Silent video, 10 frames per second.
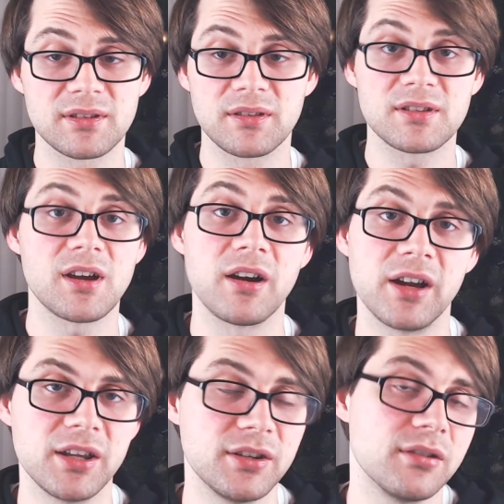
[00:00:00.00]
Sorry,
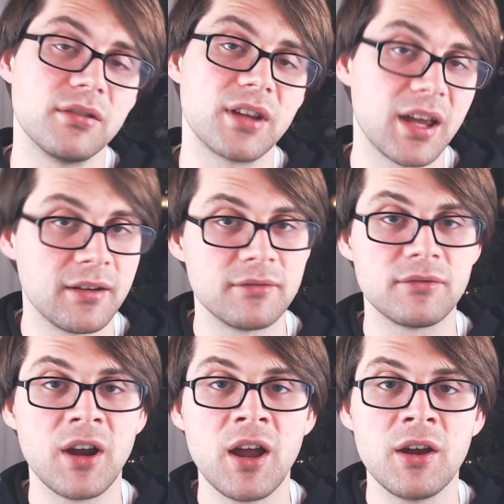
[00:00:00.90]
you can't
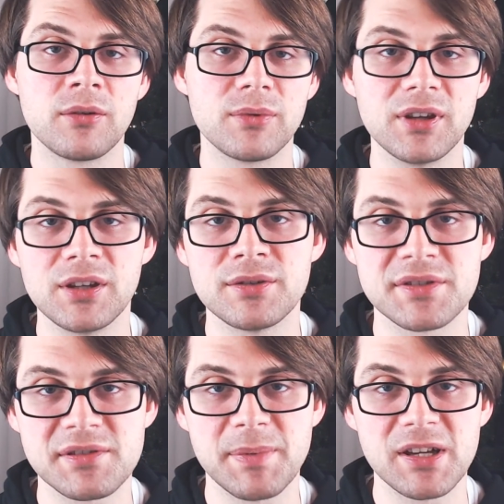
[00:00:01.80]
really use a
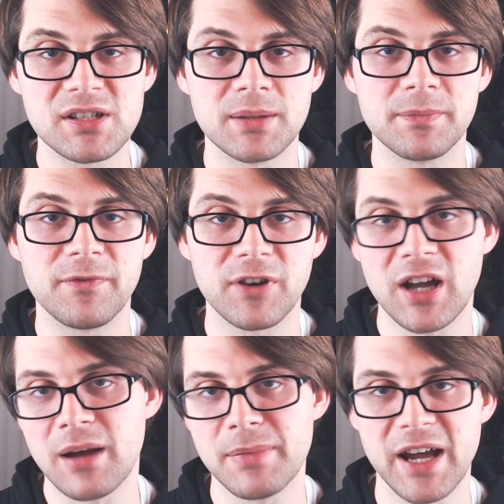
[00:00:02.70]
spaceship for
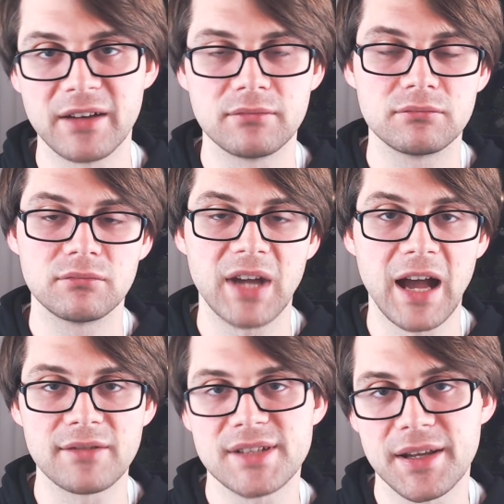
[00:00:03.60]
combat
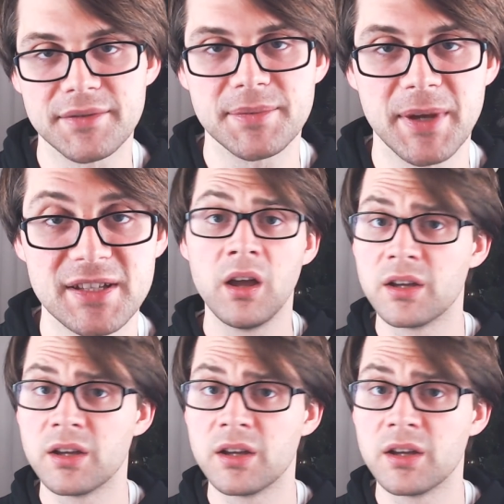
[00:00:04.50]
outside of space.